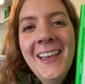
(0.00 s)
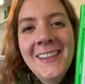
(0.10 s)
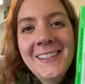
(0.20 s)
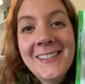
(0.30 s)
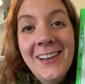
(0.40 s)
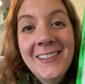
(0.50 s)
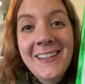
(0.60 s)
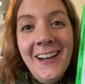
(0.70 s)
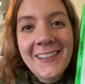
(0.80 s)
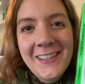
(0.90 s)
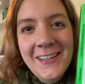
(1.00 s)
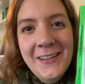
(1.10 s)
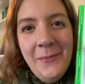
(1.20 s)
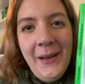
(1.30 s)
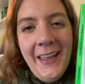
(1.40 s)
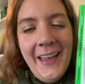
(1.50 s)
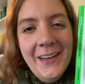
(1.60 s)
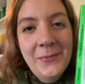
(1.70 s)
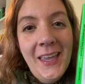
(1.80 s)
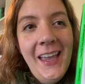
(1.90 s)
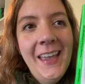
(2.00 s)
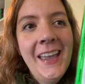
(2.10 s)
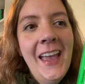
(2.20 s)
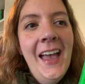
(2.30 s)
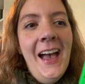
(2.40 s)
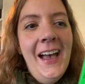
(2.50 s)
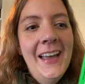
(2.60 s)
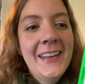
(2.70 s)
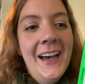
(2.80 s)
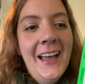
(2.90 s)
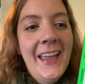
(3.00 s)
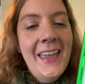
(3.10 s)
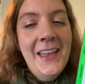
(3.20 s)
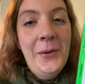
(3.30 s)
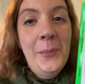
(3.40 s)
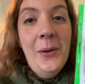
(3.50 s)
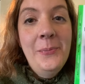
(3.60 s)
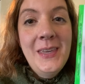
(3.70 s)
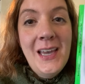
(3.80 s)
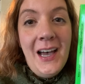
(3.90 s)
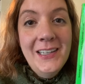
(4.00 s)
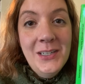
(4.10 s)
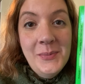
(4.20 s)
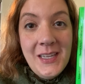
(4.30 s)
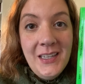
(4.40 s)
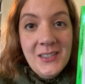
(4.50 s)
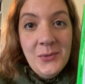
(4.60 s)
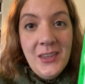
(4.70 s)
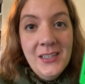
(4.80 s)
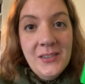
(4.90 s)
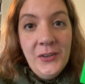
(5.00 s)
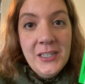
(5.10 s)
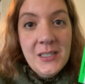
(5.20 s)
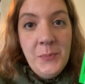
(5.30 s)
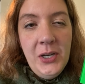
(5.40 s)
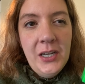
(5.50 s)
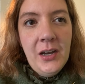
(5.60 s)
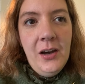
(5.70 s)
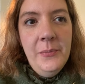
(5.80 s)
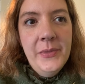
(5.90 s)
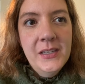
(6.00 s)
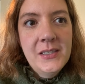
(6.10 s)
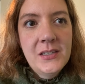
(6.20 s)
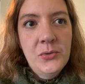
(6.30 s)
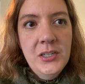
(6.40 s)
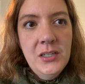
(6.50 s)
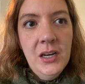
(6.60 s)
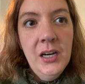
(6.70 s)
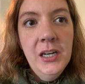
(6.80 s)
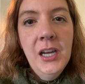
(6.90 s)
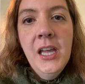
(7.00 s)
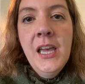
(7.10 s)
This is Undoctored by Adam Kay, and I am beyond obsessed with his first book, This Is Going to Hurt,